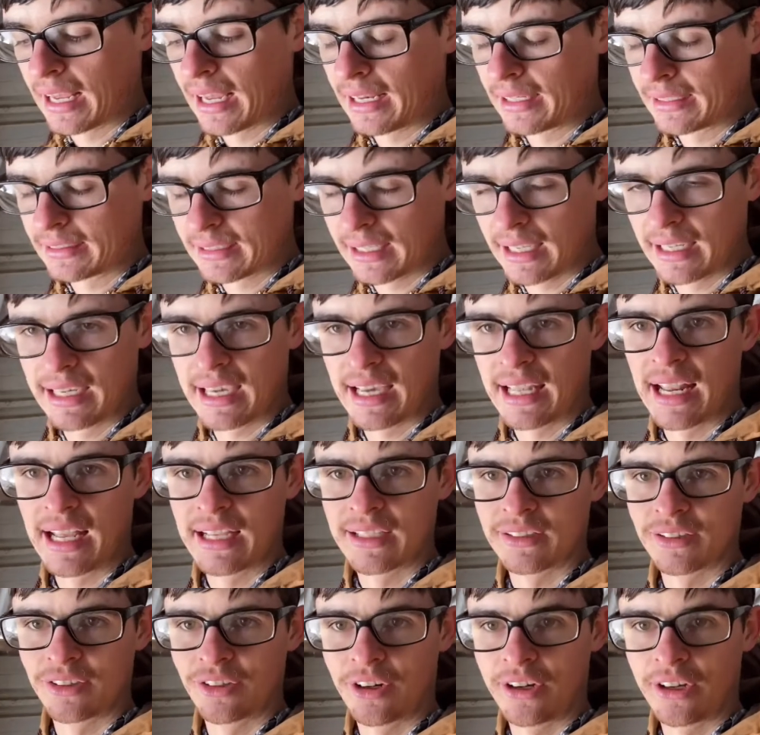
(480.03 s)
take that as a
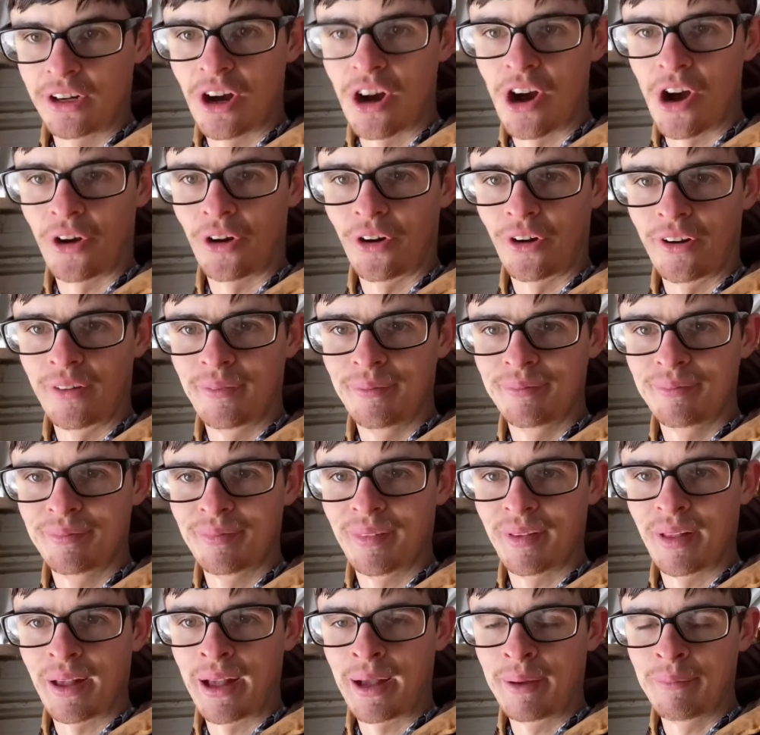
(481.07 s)
great honor, and
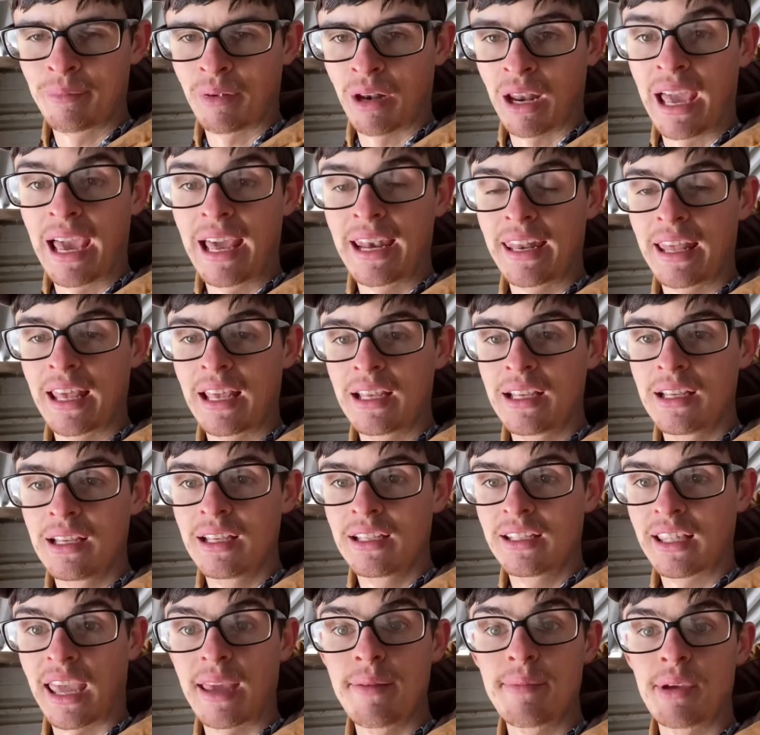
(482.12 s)
I'm glad they
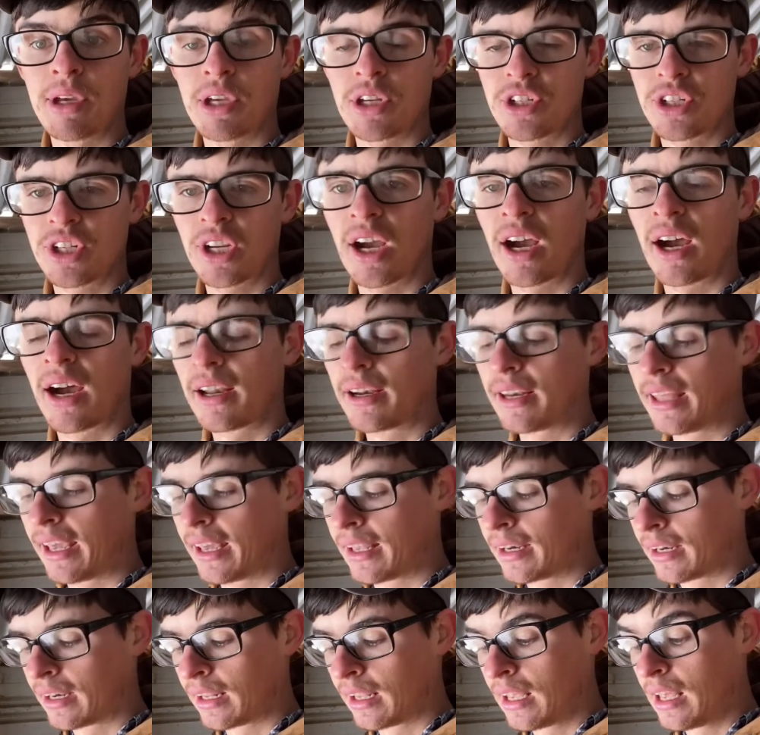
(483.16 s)
gave me a shot.
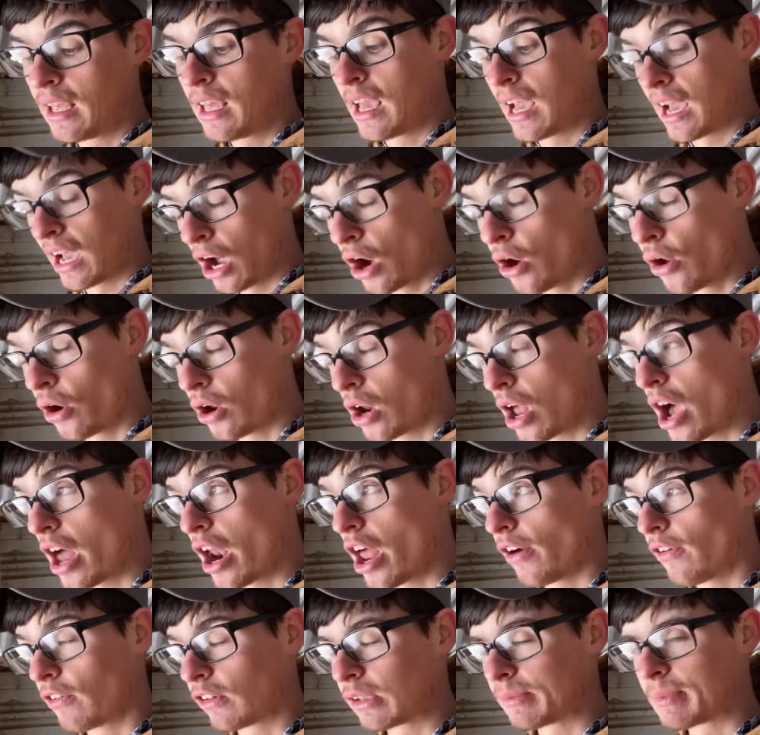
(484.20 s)
And I owed a lot of
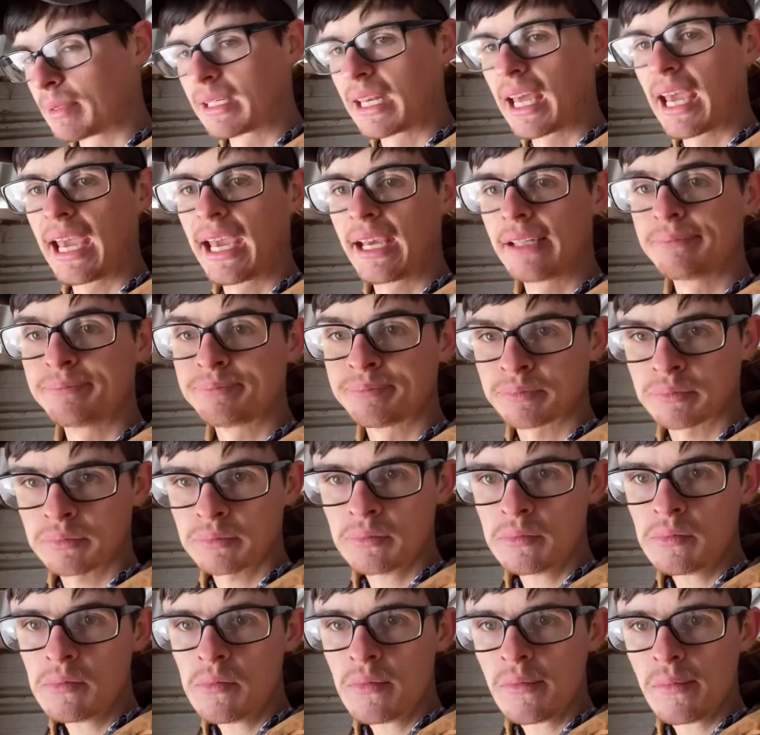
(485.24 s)
it to my dad.
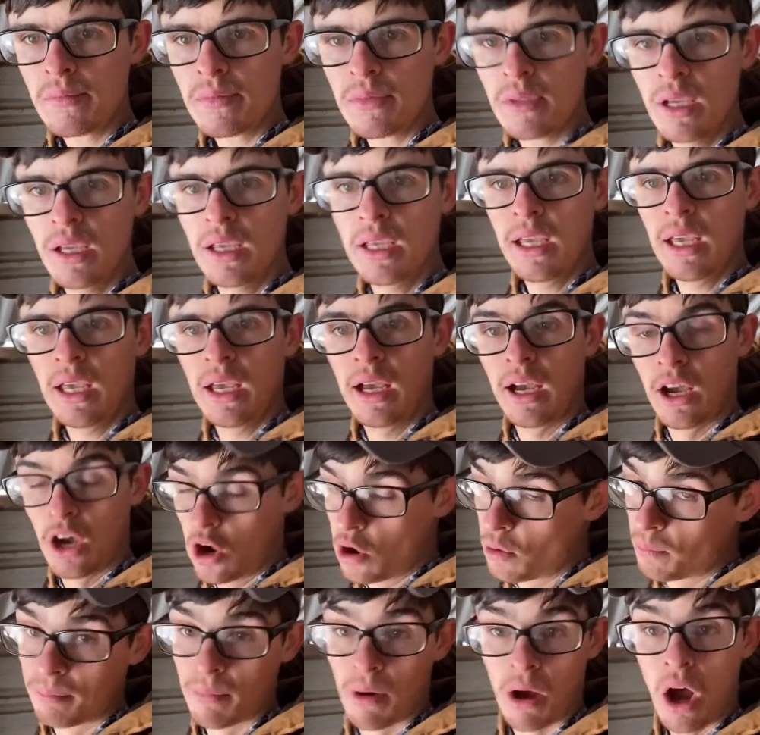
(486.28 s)
I
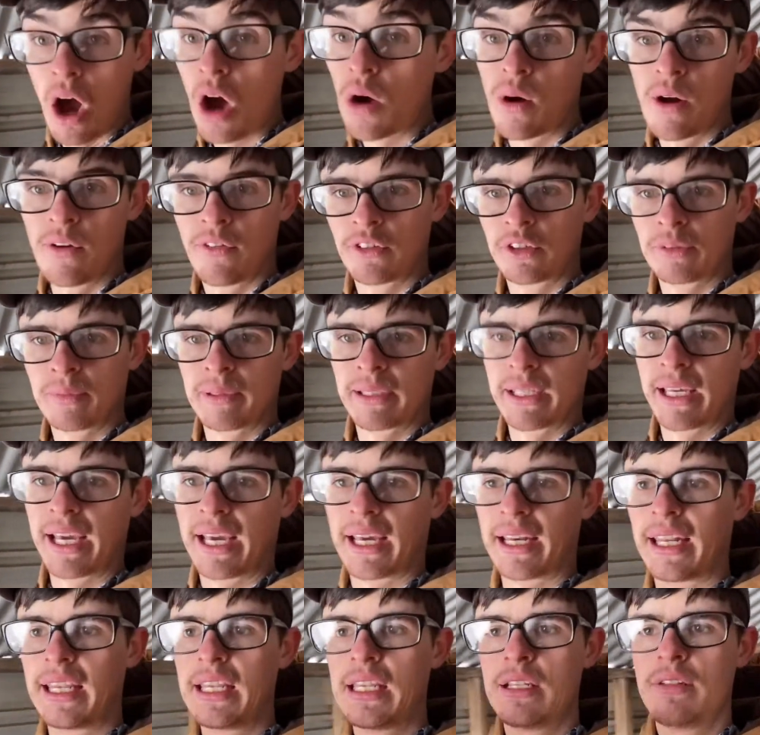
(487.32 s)
owed all of it to my dad.
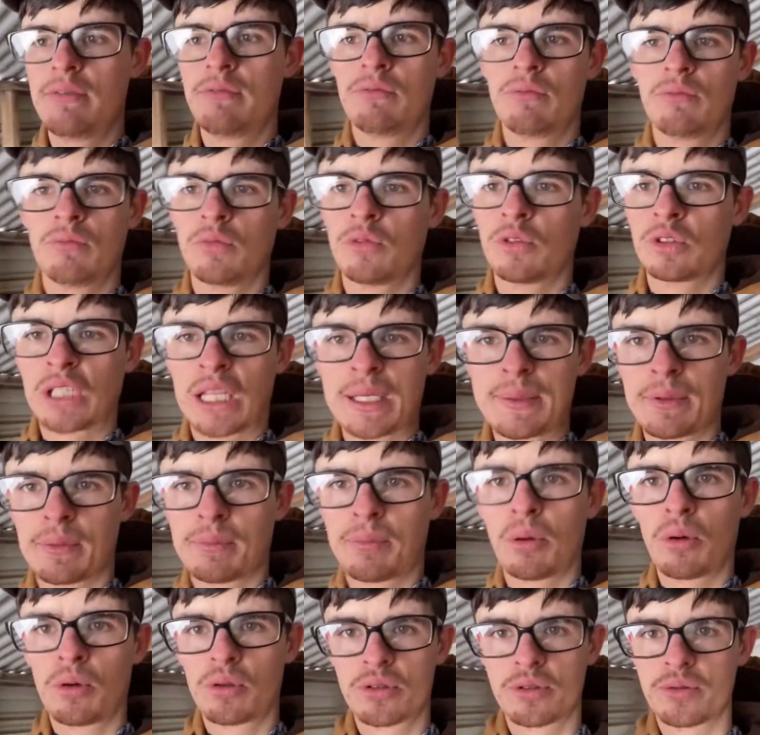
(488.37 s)
He was able to pull
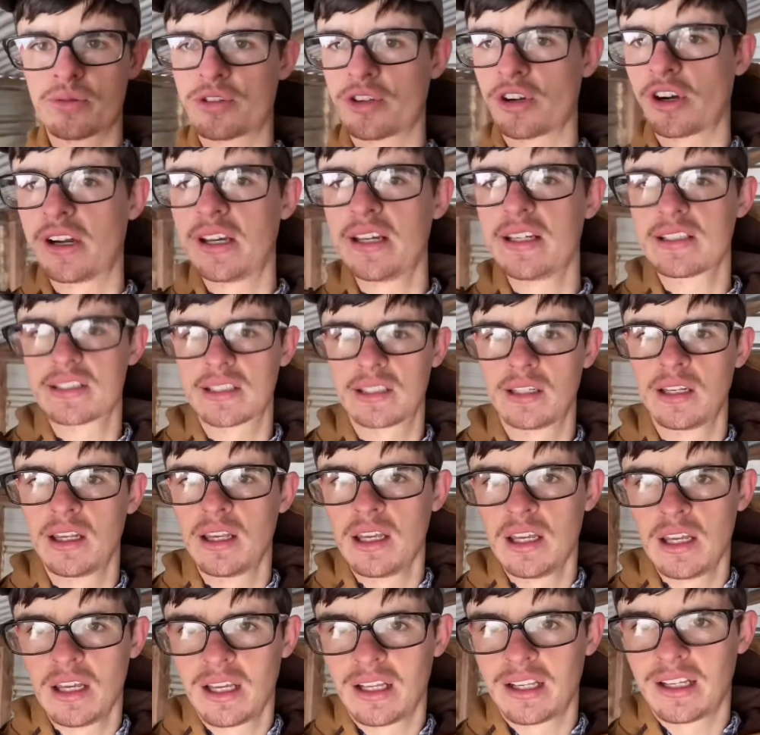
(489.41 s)
some strings and
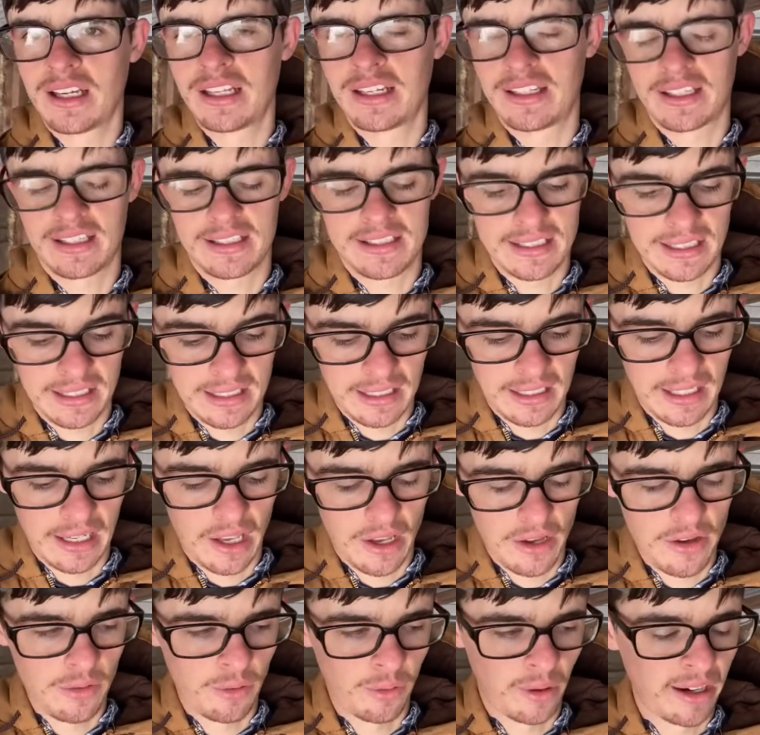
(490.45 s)
get this, you know,
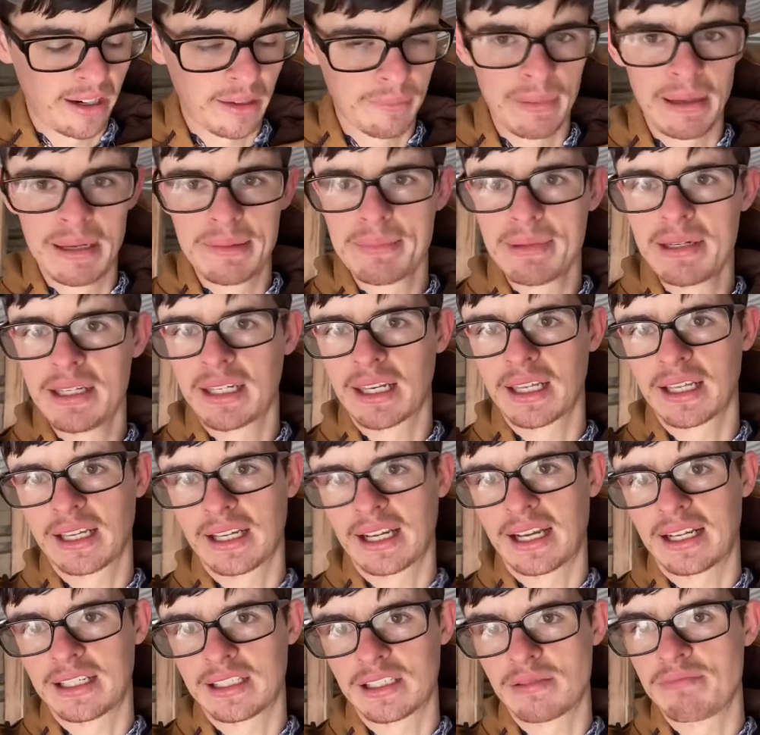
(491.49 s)
recommend me. And the
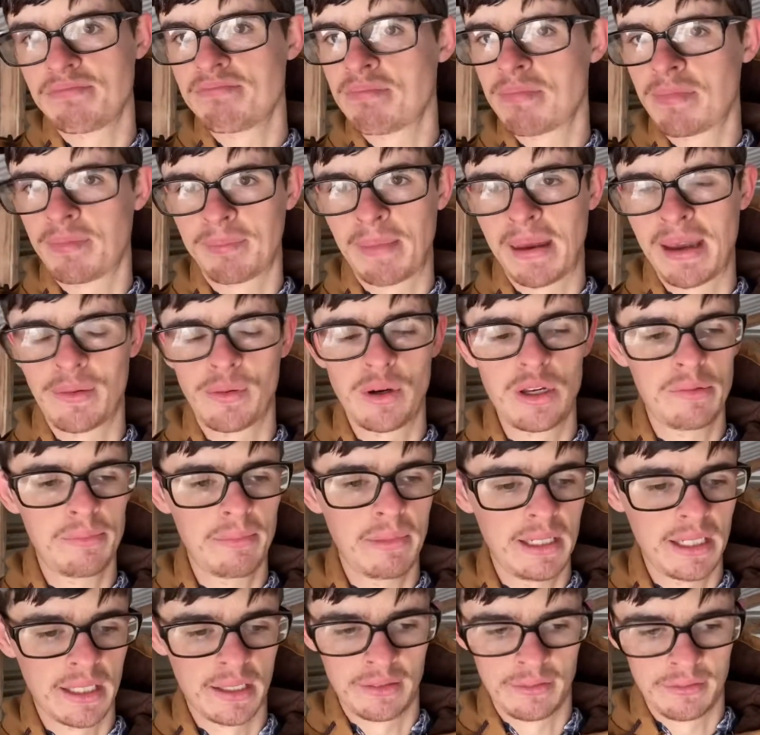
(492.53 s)
guys met with me
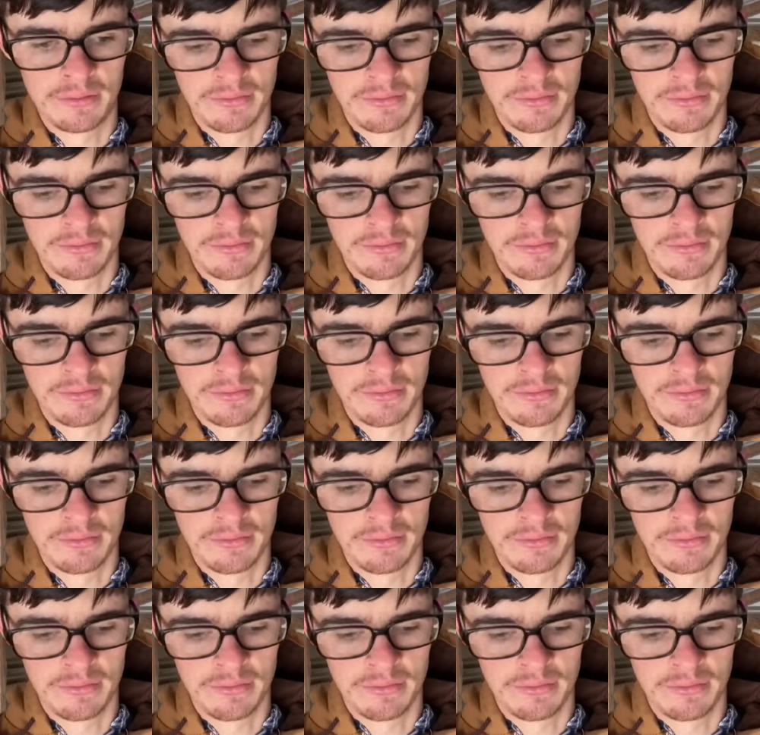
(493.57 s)
and